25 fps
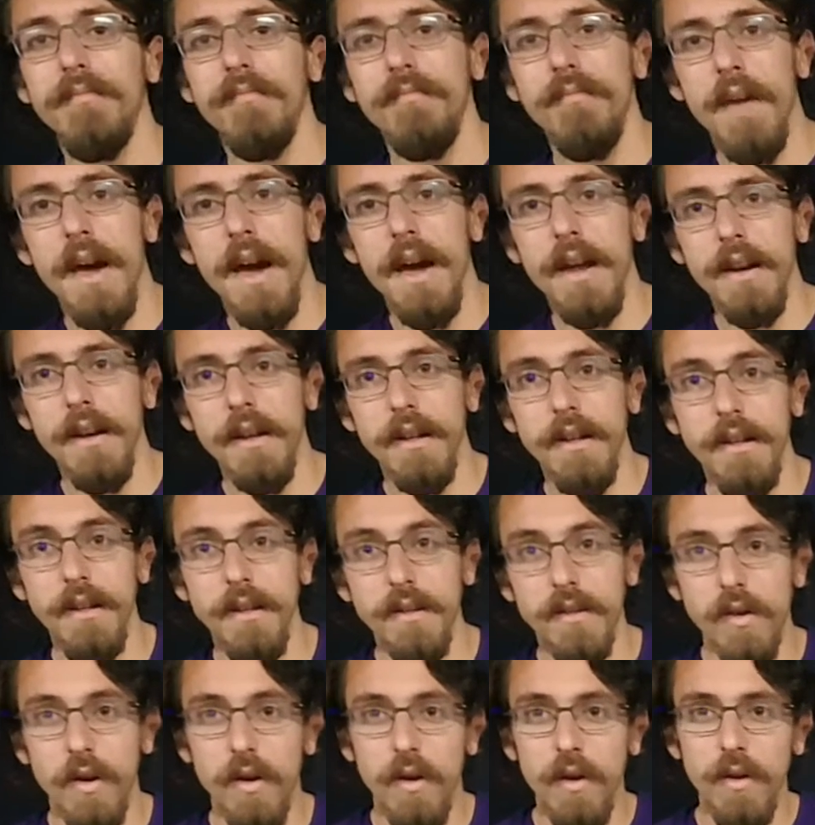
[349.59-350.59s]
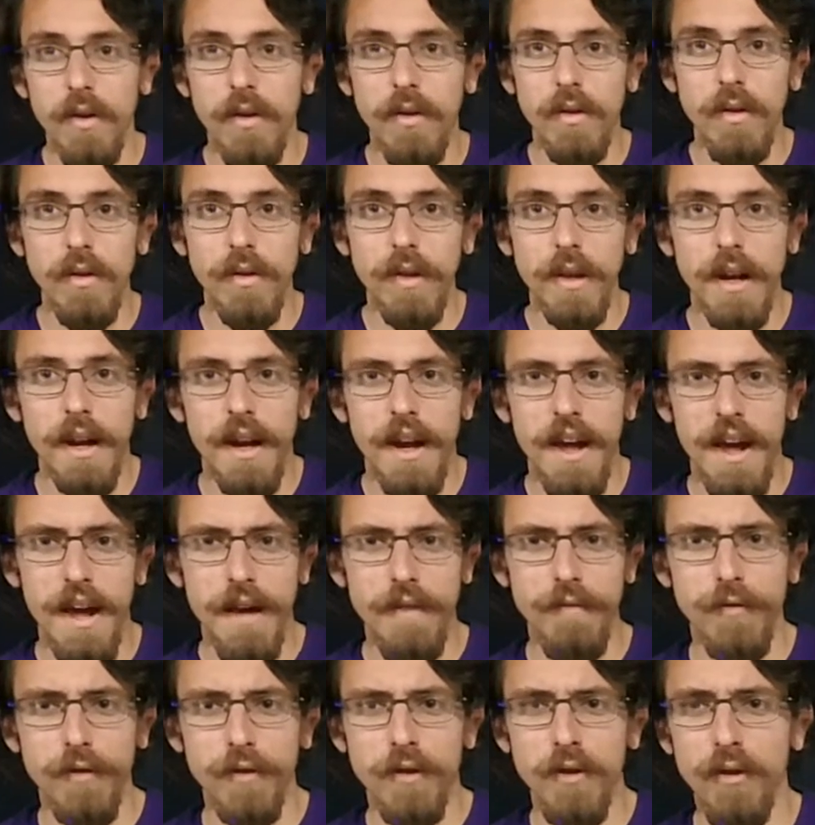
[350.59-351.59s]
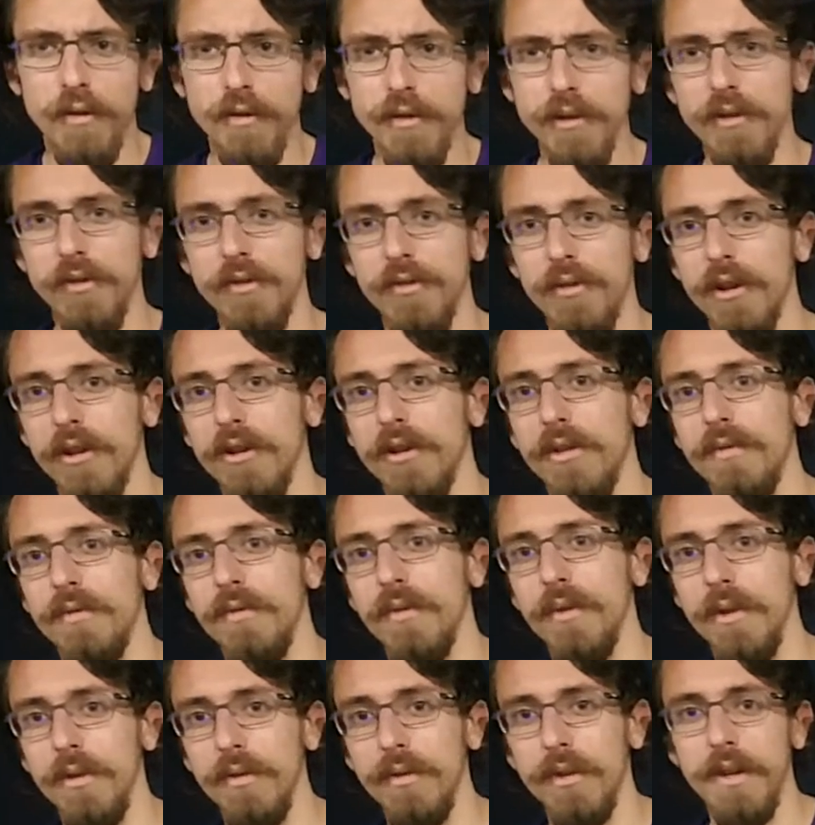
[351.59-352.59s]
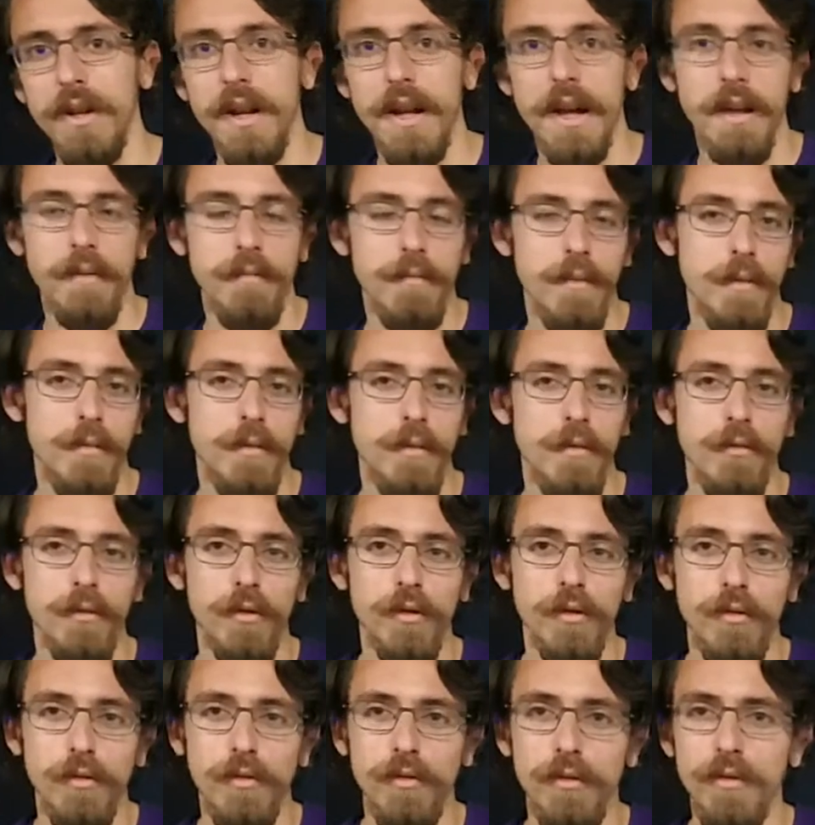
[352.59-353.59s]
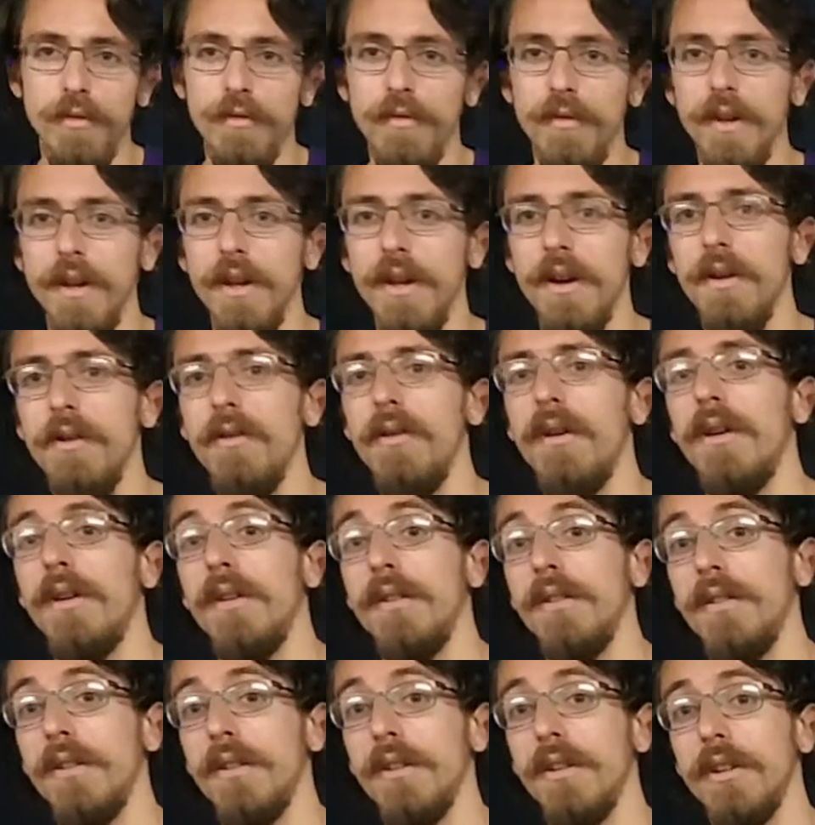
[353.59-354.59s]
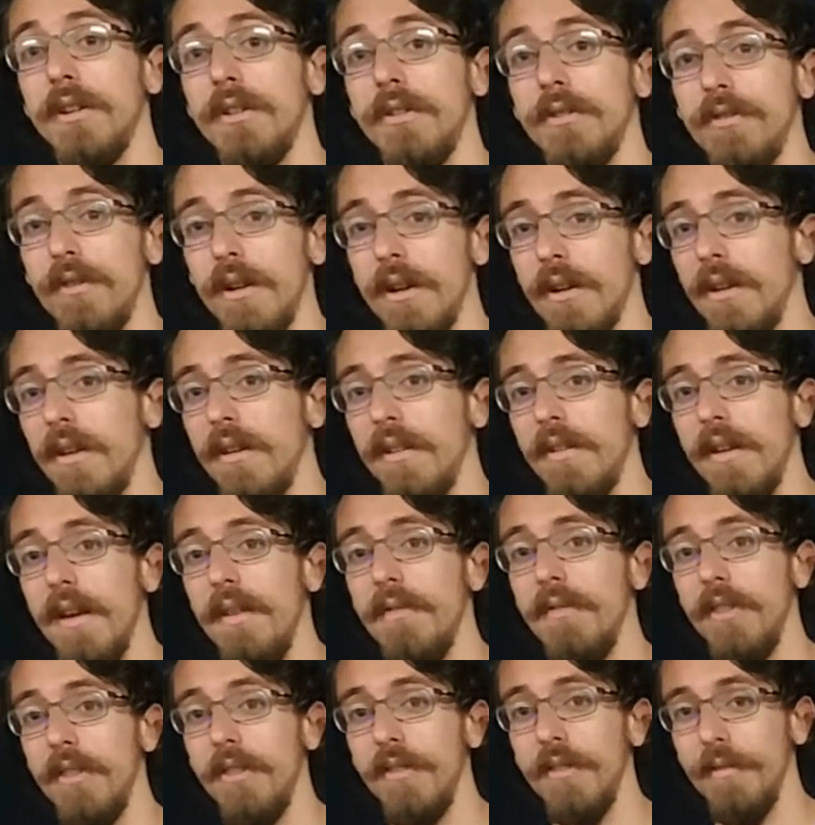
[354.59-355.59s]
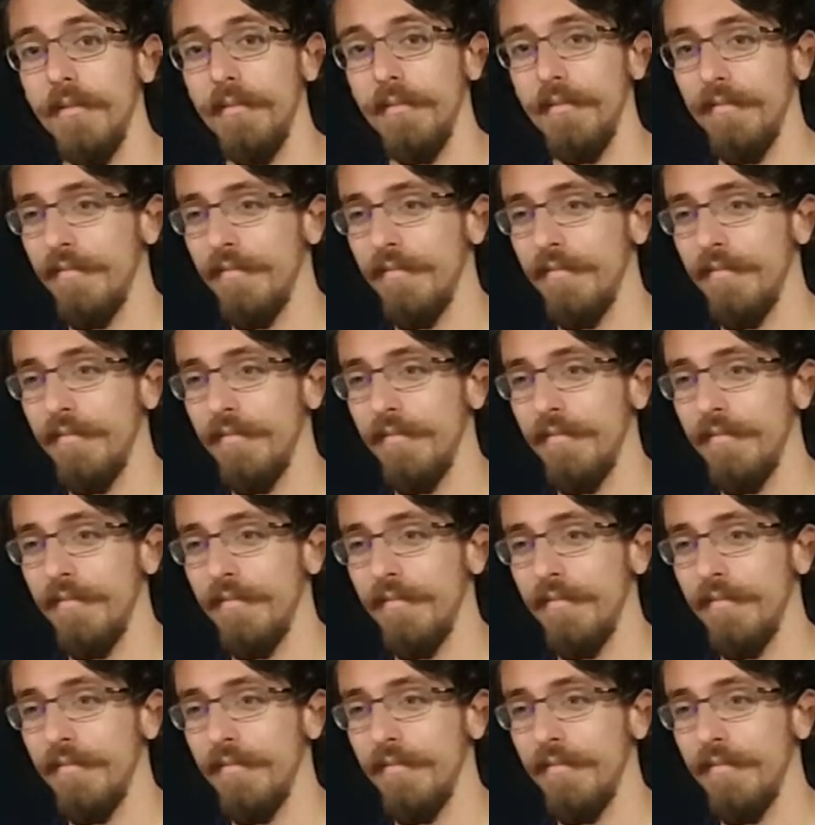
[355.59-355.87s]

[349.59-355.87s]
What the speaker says: That is all that I have for chord construction for you today. Maybe we'll soon do a video on constructing sevenths.